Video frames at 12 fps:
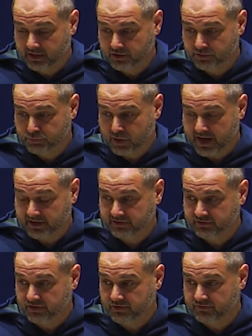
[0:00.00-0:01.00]
a good
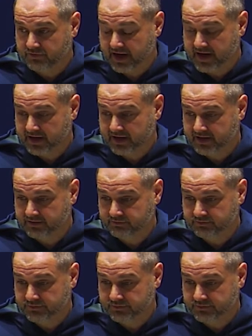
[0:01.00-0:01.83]
practice on Friday.